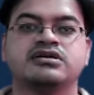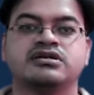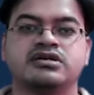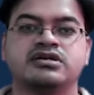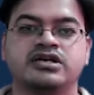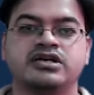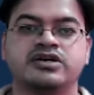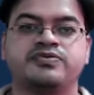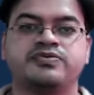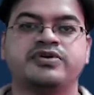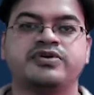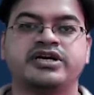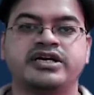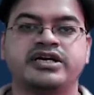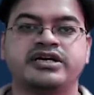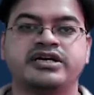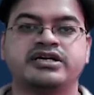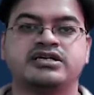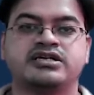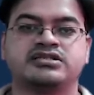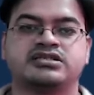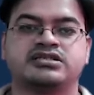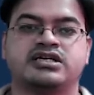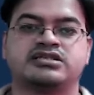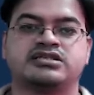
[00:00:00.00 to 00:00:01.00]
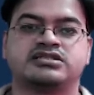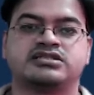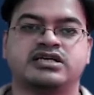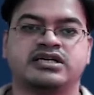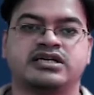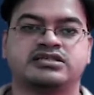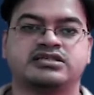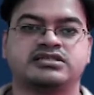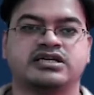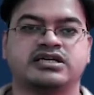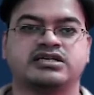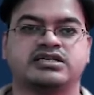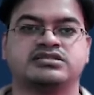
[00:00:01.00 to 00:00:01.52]
If it intersects
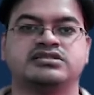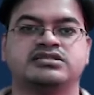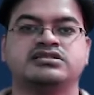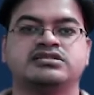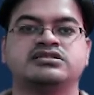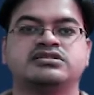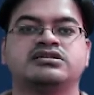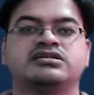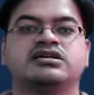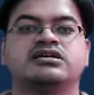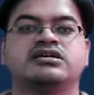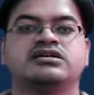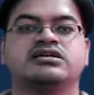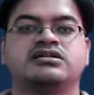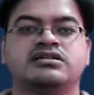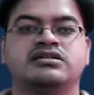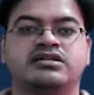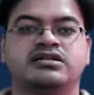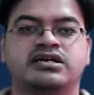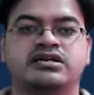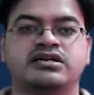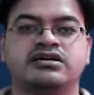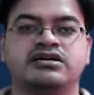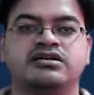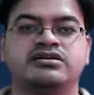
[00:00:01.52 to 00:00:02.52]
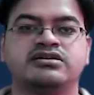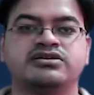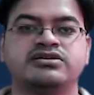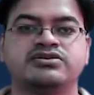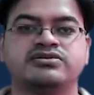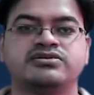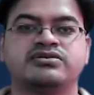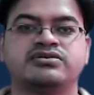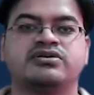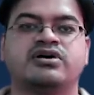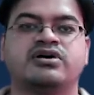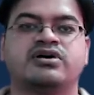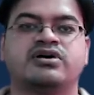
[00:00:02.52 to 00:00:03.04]
x-axis, then
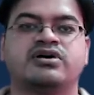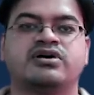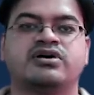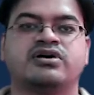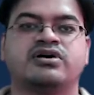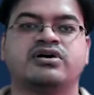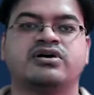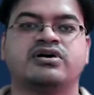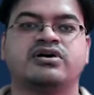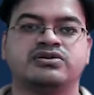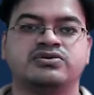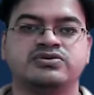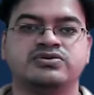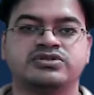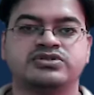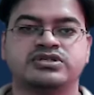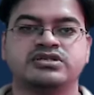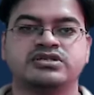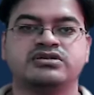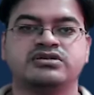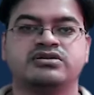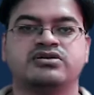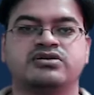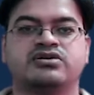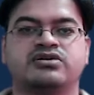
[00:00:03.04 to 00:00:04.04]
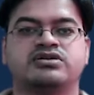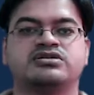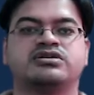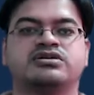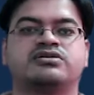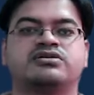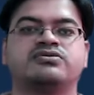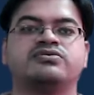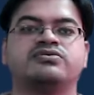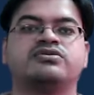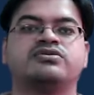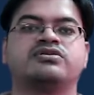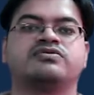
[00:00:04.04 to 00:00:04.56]
you got the solution or the
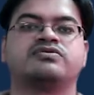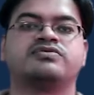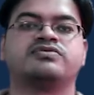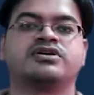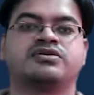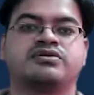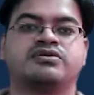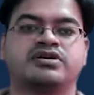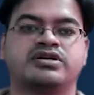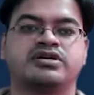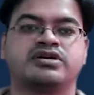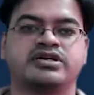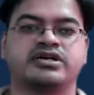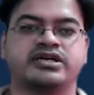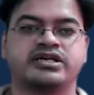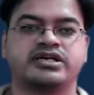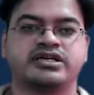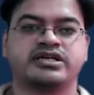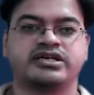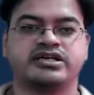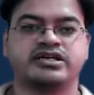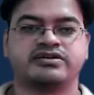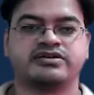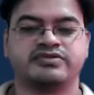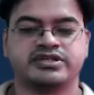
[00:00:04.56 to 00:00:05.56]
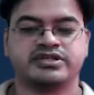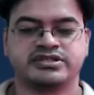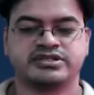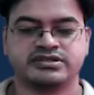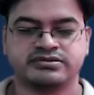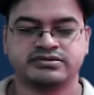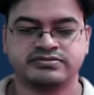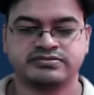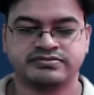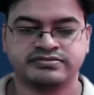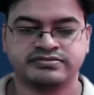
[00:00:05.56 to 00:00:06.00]
root of the quadratic equation.